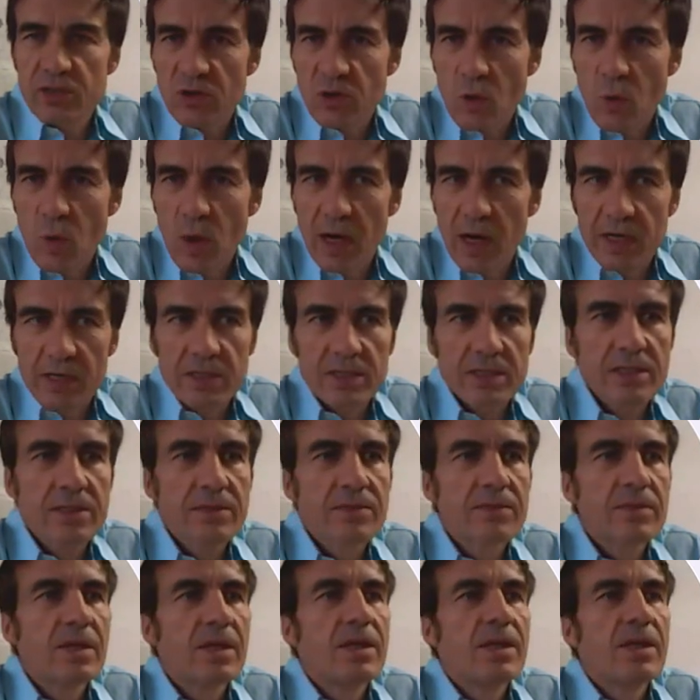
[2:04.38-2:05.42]
is required.
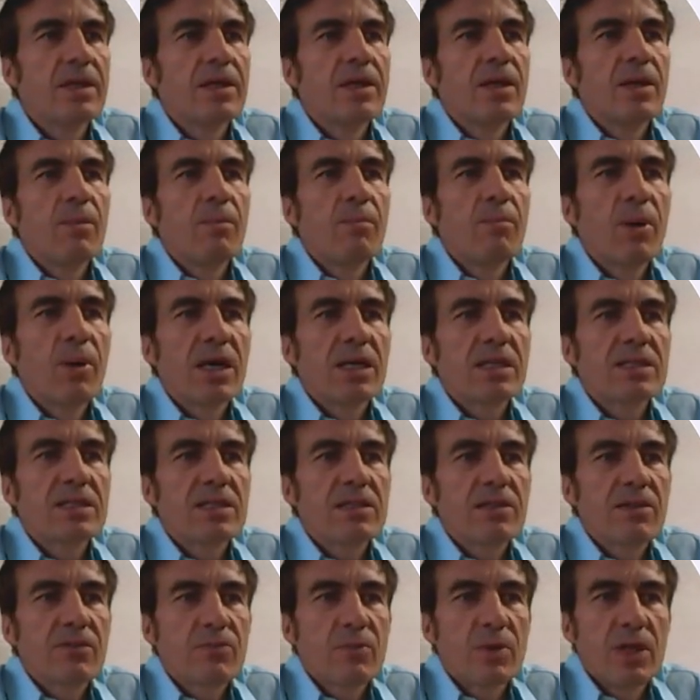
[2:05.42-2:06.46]

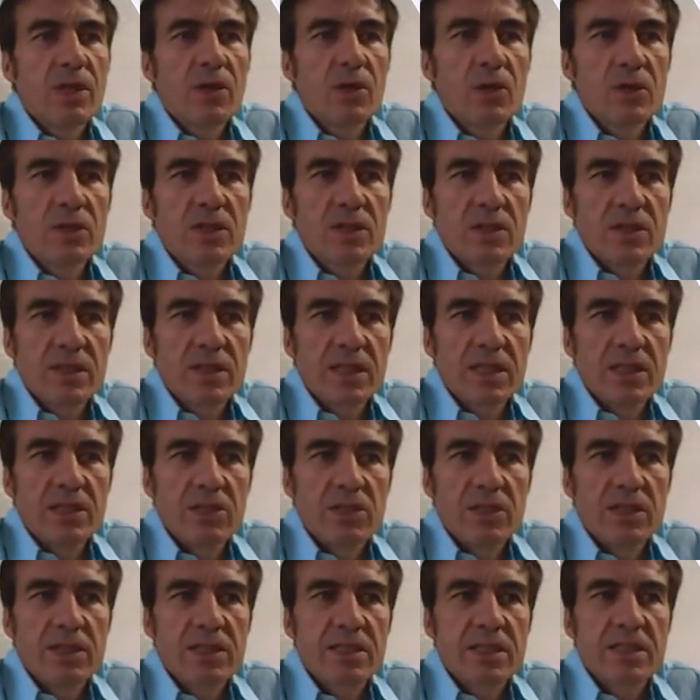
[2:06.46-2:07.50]
But if we hold it on
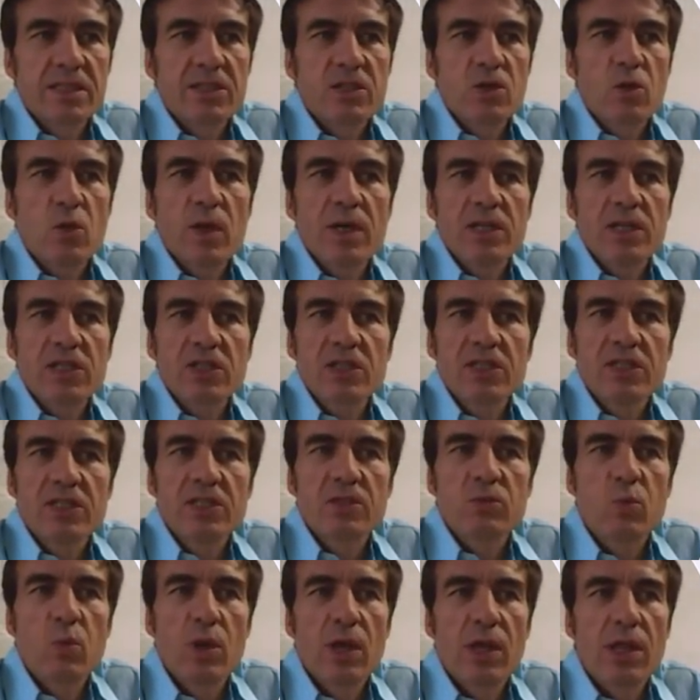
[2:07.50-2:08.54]
here, it says
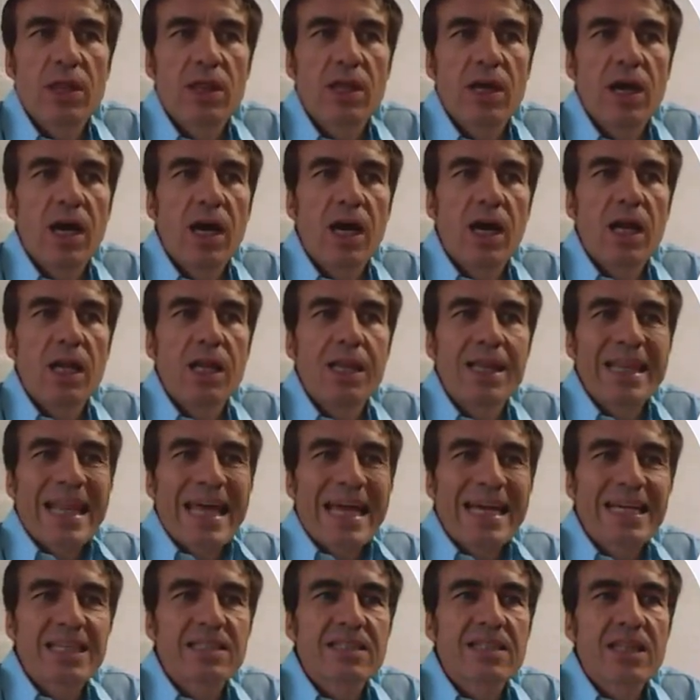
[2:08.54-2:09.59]
questions with a
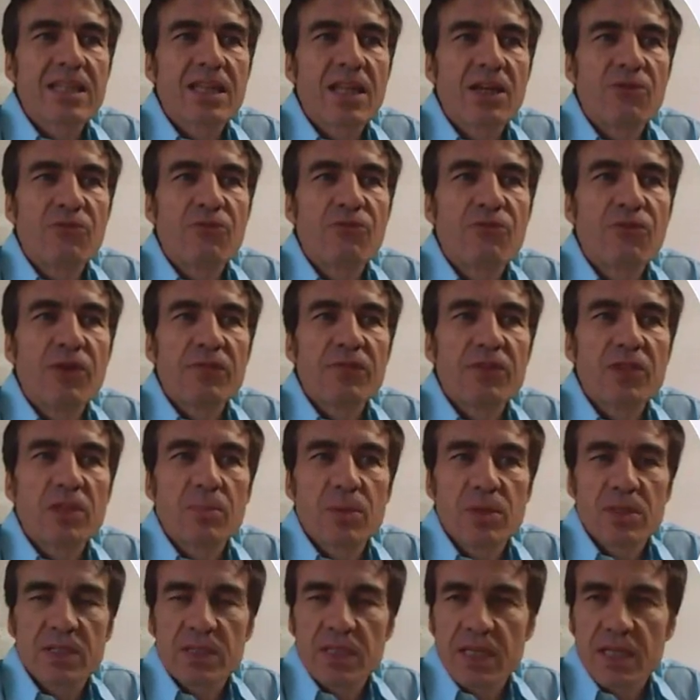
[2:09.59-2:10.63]
less than
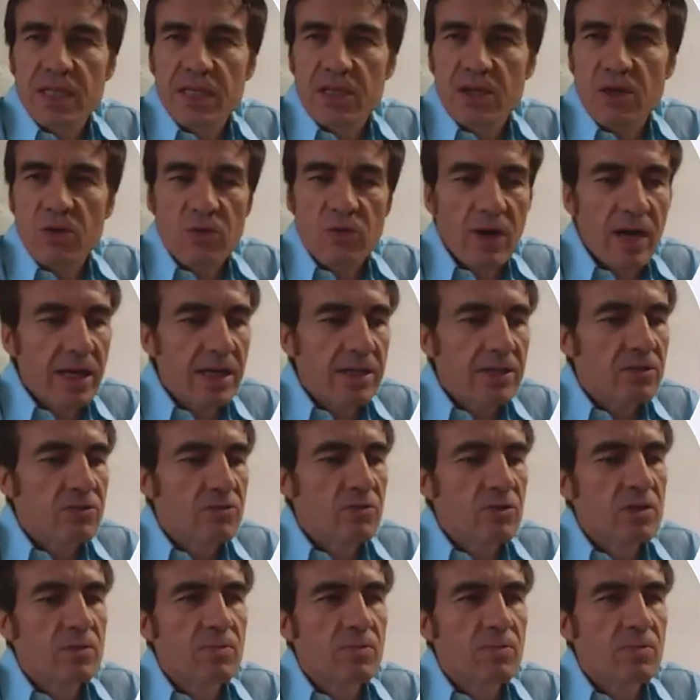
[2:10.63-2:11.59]
50% correct